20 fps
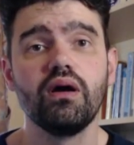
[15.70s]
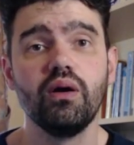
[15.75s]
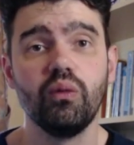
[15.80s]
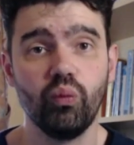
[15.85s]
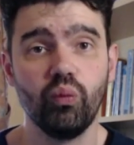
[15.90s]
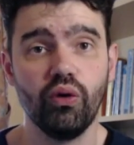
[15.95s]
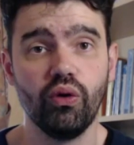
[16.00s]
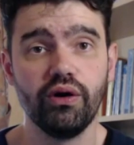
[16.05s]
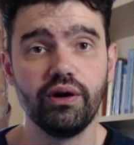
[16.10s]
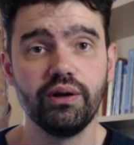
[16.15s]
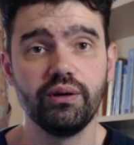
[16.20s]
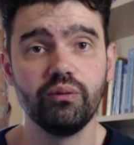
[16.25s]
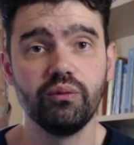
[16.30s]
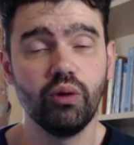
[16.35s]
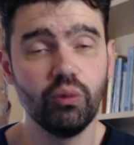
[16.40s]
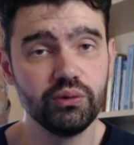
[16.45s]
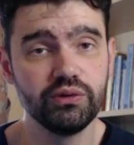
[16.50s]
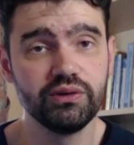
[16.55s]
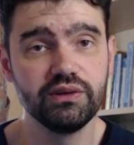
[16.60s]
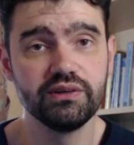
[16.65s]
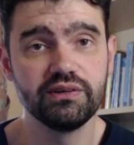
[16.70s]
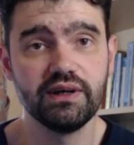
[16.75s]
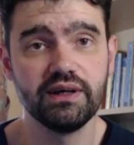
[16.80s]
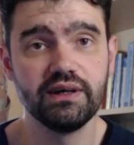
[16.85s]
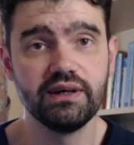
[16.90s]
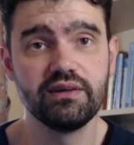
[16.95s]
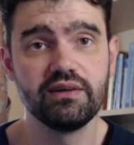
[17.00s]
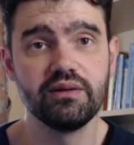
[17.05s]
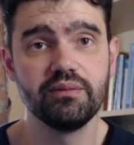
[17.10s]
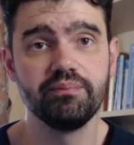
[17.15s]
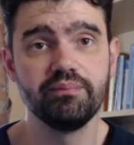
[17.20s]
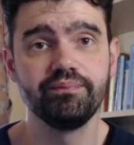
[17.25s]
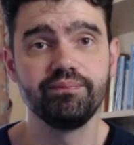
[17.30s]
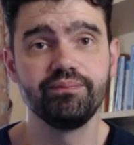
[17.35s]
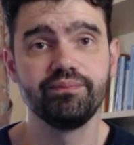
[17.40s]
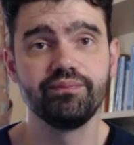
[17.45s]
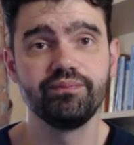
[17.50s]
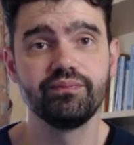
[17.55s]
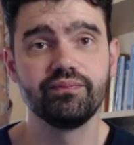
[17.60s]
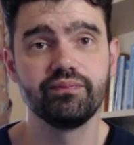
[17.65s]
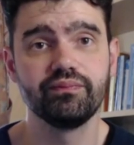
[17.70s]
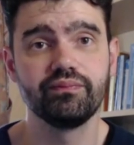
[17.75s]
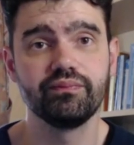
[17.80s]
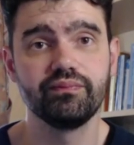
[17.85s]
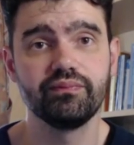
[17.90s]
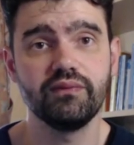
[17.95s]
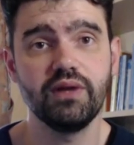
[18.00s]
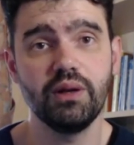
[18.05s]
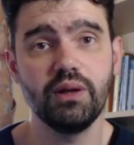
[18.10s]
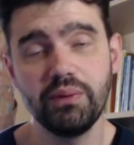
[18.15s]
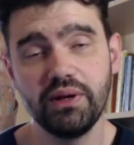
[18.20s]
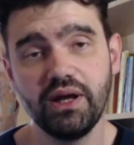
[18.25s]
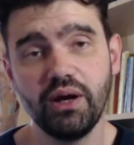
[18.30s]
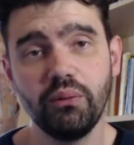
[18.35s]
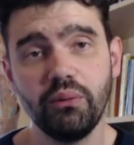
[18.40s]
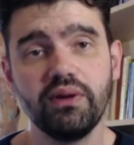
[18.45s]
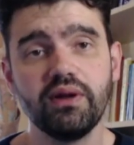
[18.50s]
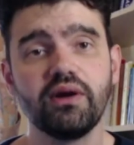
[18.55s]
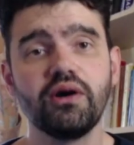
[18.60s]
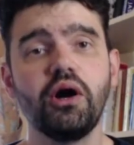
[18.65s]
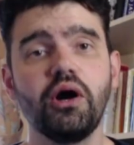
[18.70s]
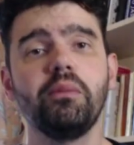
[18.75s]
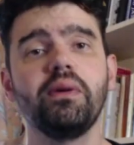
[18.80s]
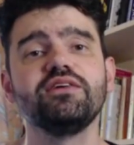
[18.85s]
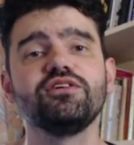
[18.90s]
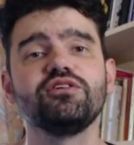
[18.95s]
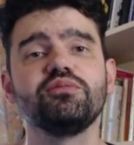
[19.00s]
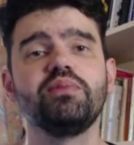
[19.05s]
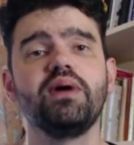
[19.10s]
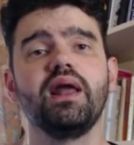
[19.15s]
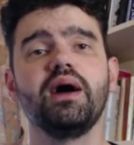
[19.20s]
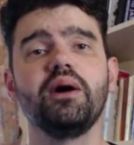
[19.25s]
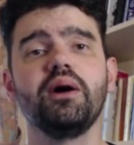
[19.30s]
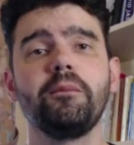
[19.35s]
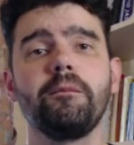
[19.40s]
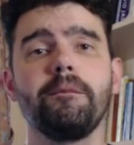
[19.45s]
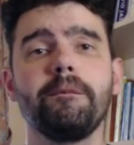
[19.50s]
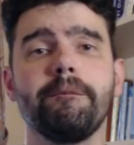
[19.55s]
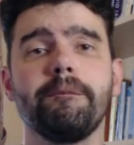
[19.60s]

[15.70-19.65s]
And why? What would you say to them? Let me know in the comments below.